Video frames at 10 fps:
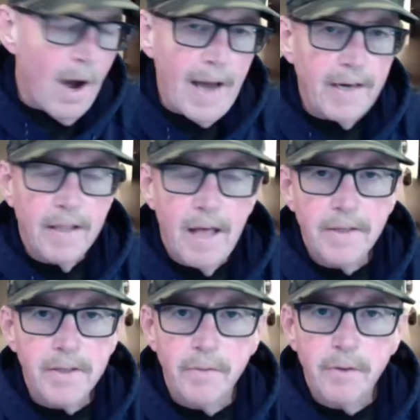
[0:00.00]
had a lot of
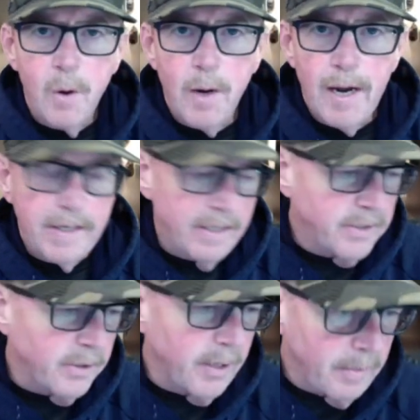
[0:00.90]
stuff going on
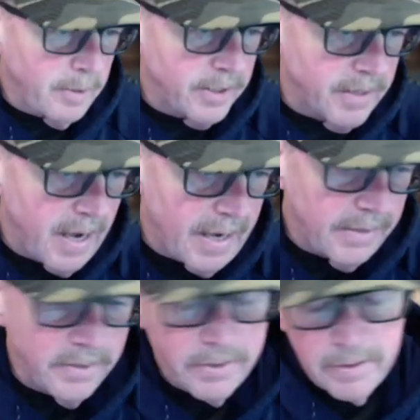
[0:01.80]
yesterday besides
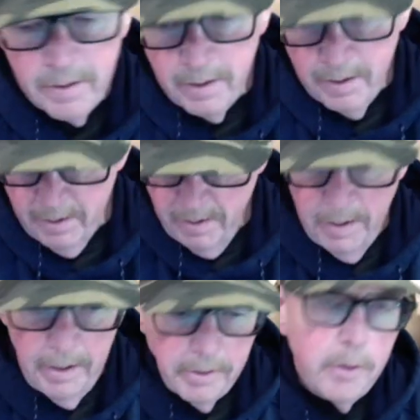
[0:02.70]

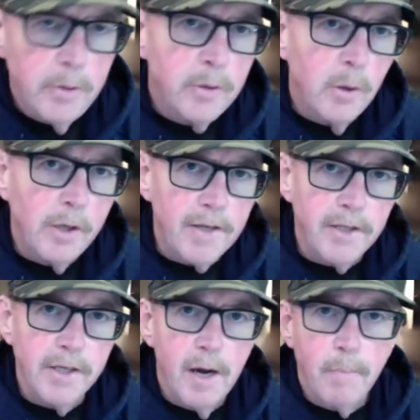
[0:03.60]
usual
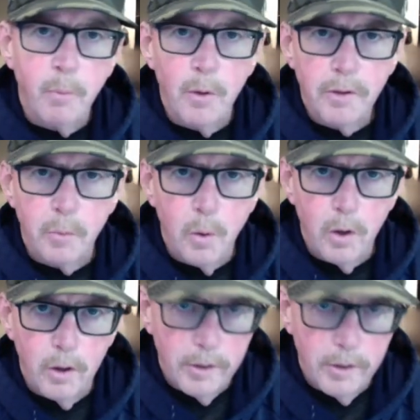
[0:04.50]
catching up with work